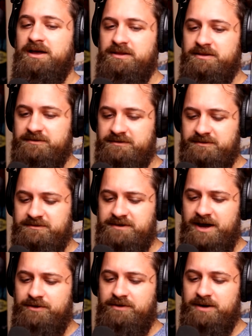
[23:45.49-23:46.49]
This is a
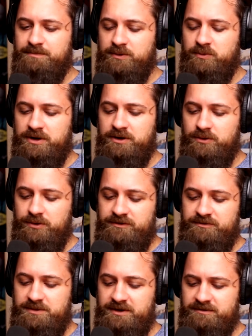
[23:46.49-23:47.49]
side rant, but what
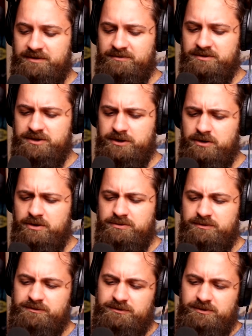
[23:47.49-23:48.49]
annoys me is everyone's like, oh,
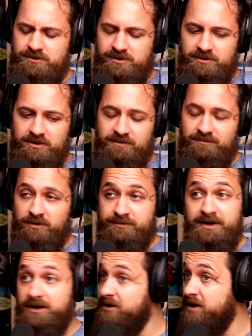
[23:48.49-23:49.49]
the studio got involved.
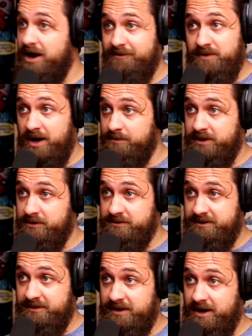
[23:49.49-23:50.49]
And I know I'm
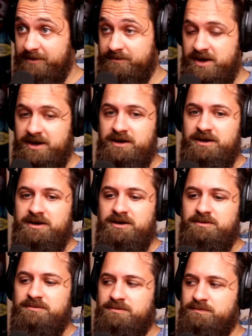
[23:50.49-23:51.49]
guilty of that.
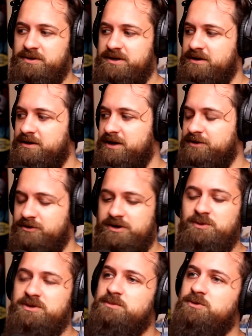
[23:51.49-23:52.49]
But it's
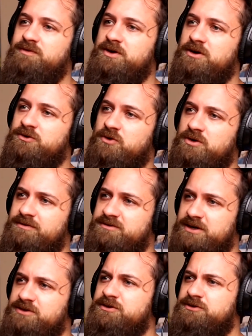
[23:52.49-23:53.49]
only when the movie goes wrong,
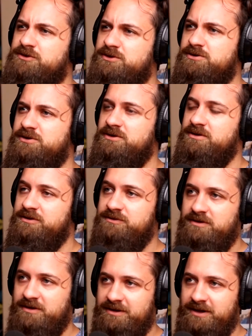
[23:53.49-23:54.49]
everyone's like, the studio,
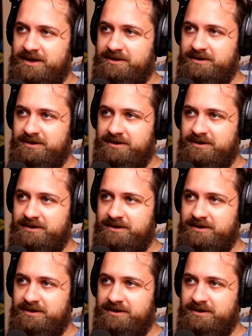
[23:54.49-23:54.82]
like,